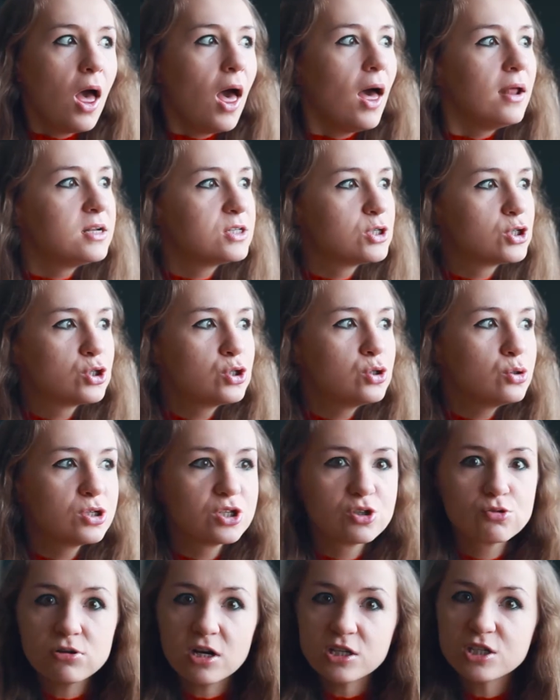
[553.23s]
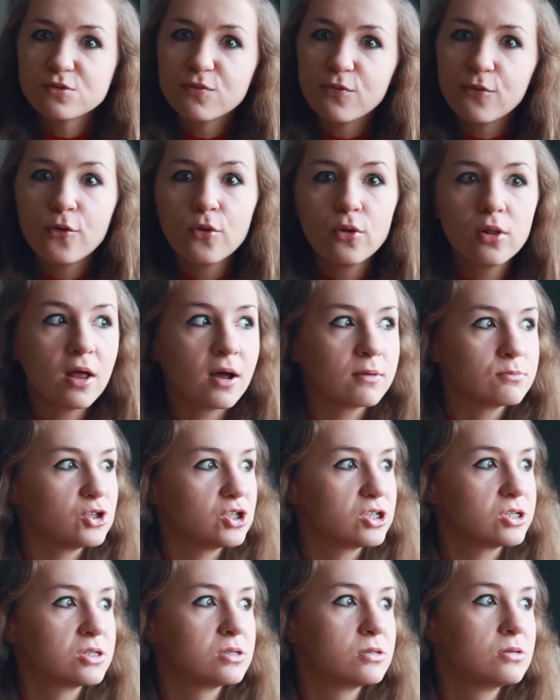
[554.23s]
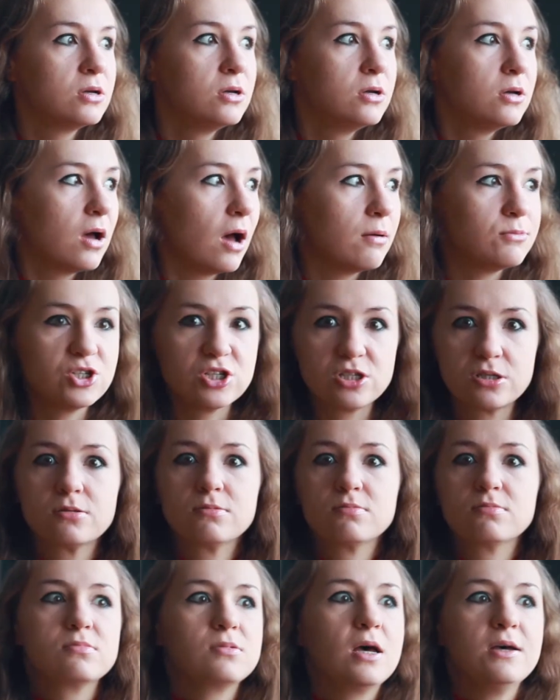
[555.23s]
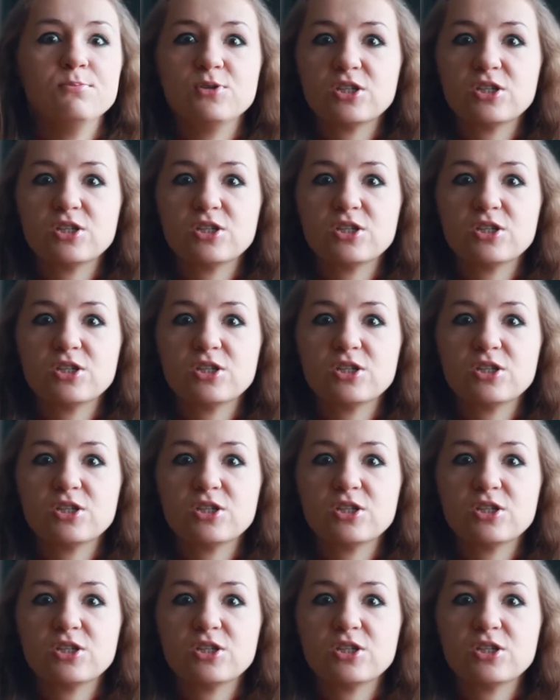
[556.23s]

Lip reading: and it's too stressful, I'm